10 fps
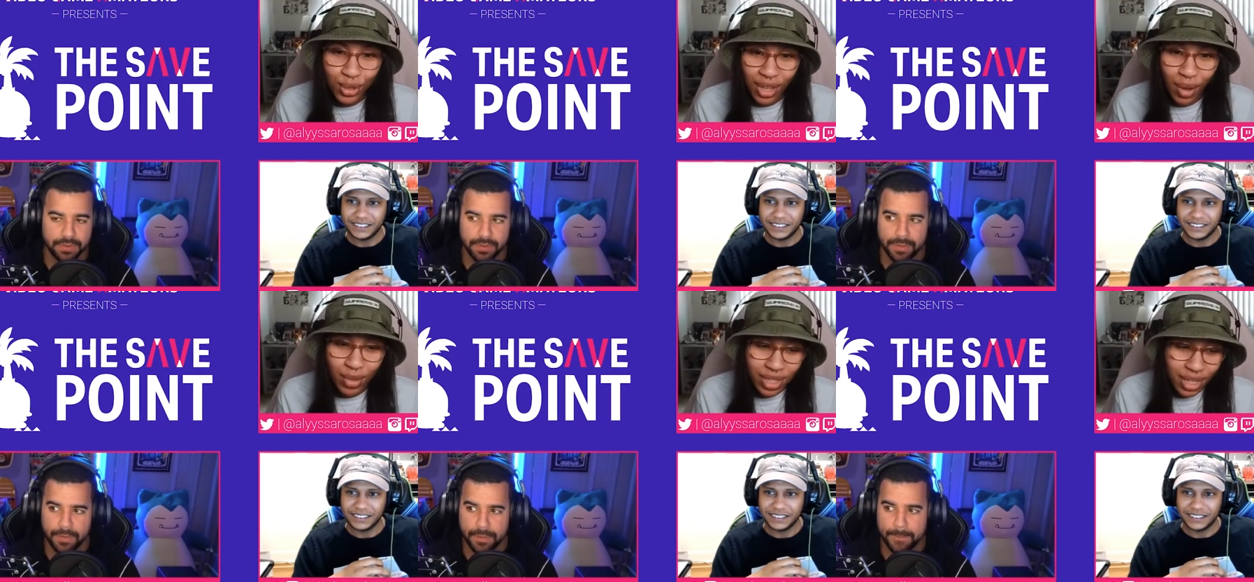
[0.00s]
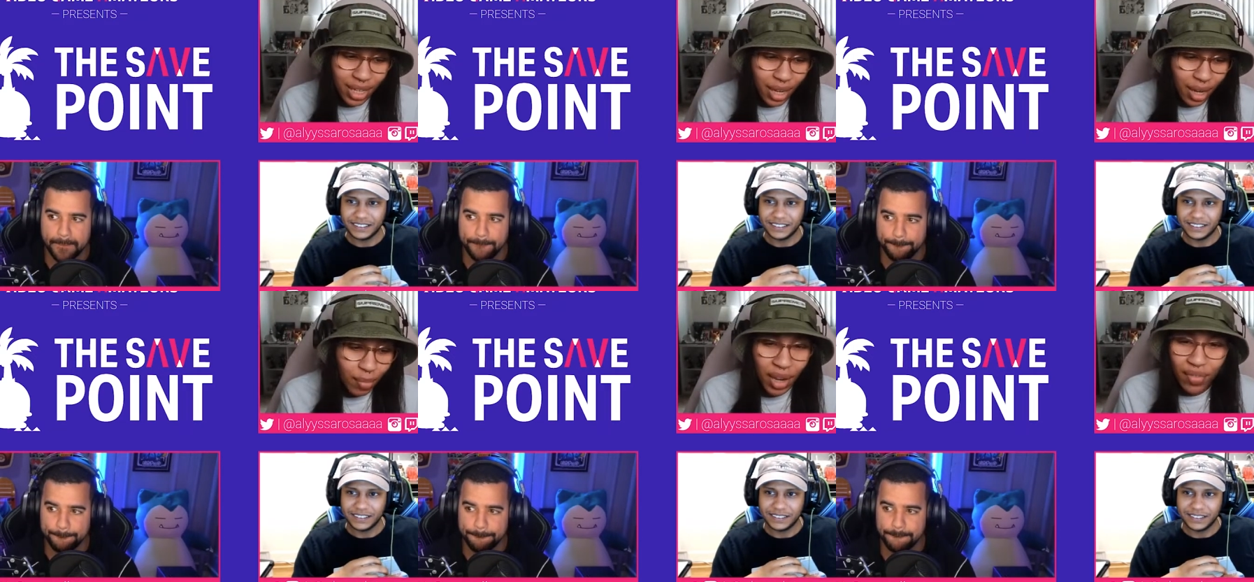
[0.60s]
Speaker 1: and that was it.
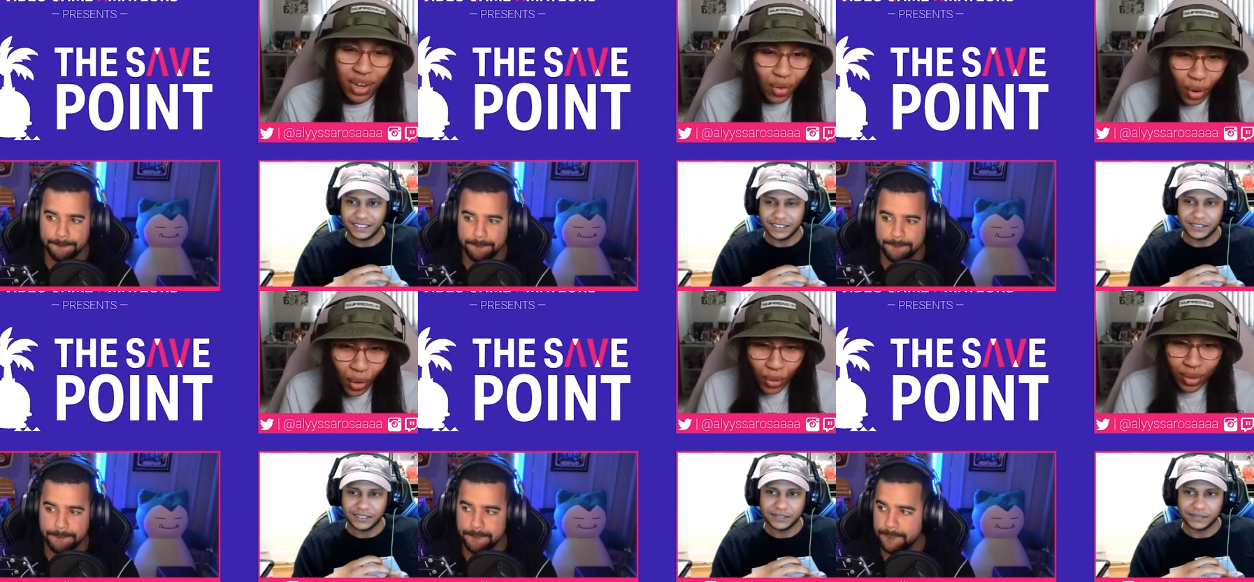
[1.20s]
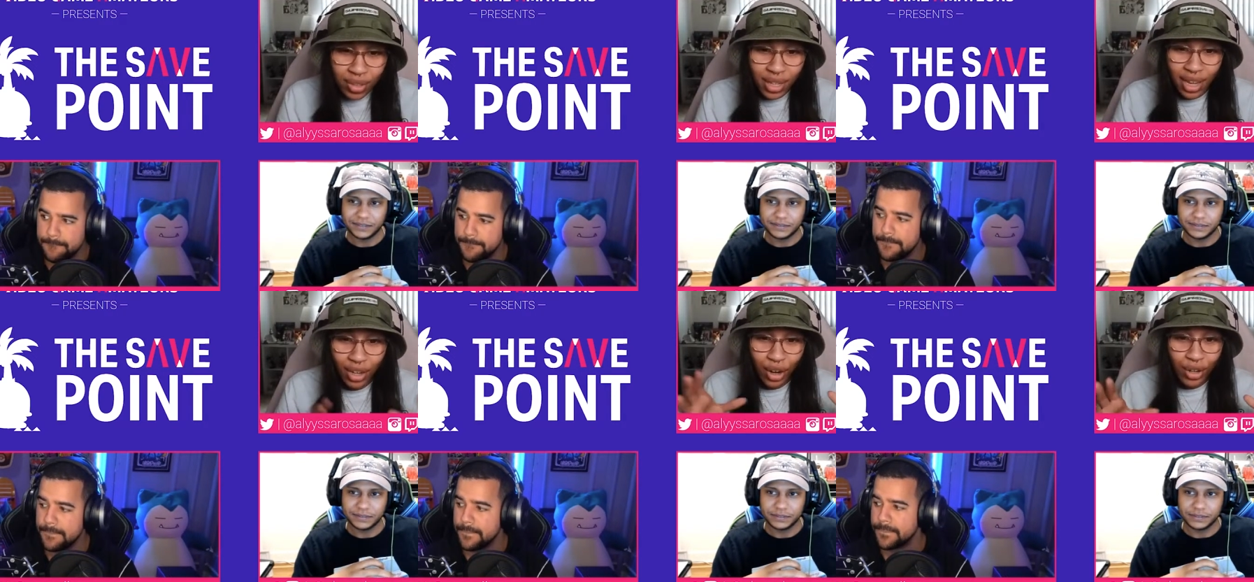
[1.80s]
Um, and I've never owned
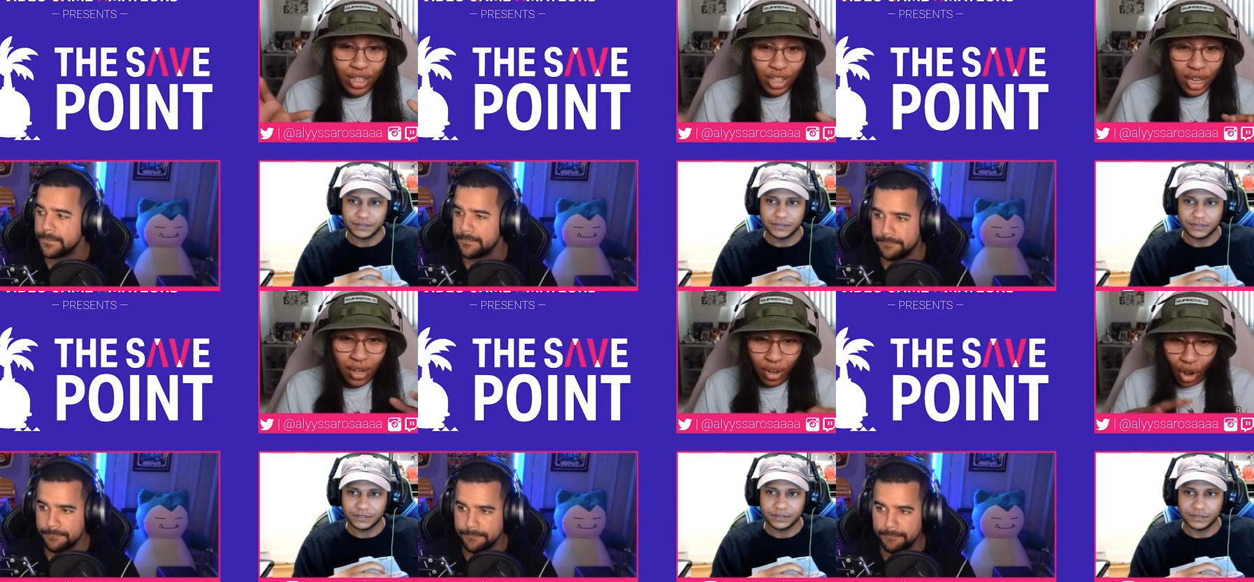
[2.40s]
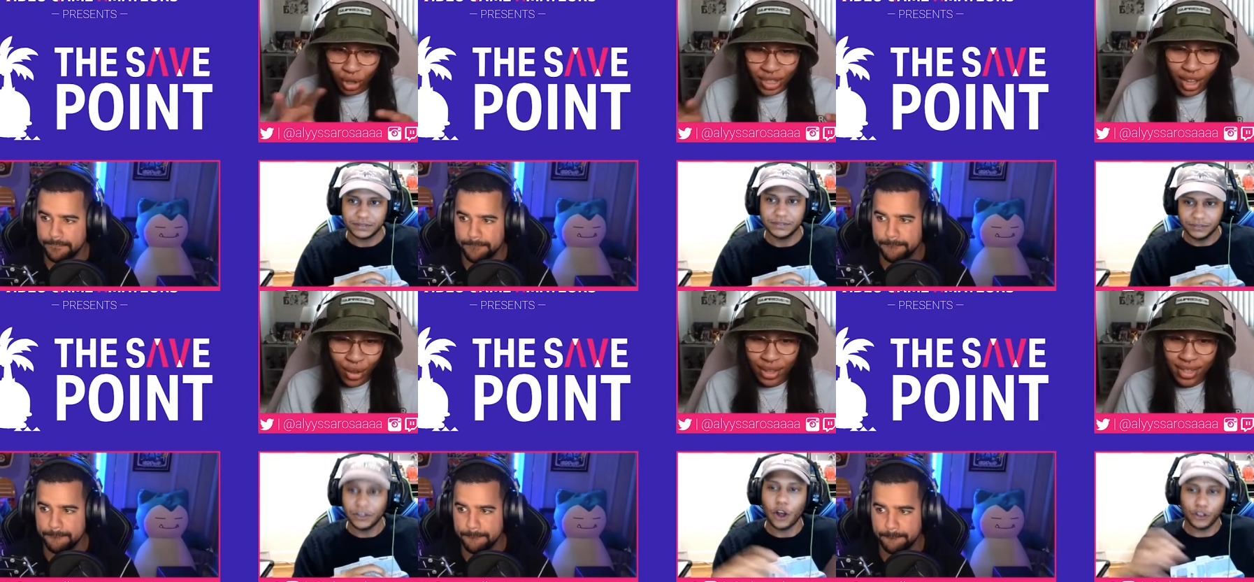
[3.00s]
like current gen all
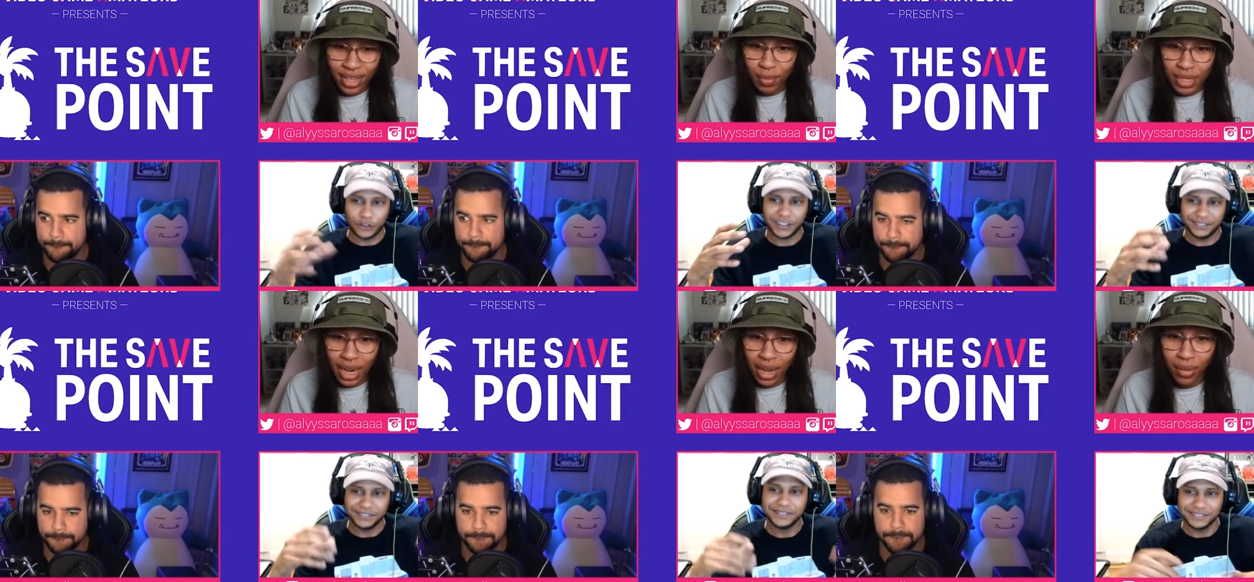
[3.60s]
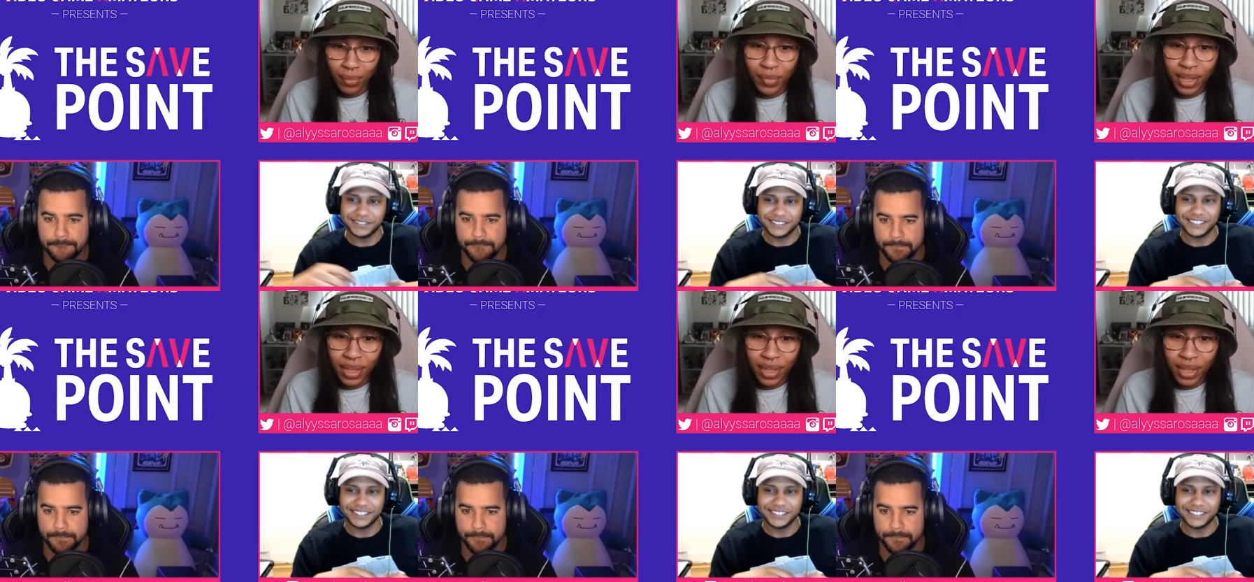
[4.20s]
together at the same time.